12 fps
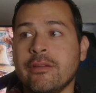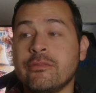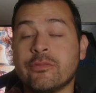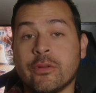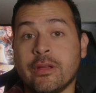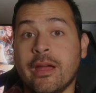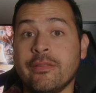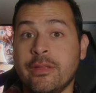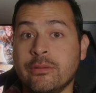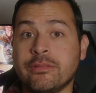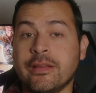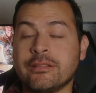I even forgot
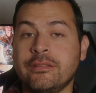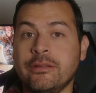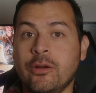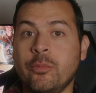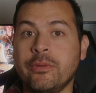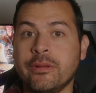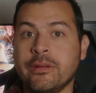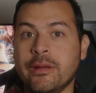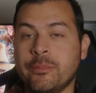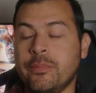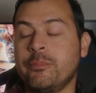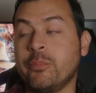that was actually opening
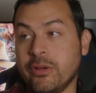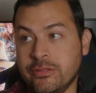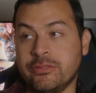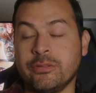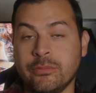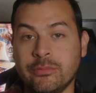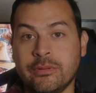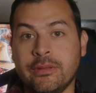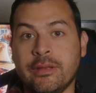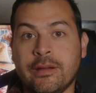up pretty soon.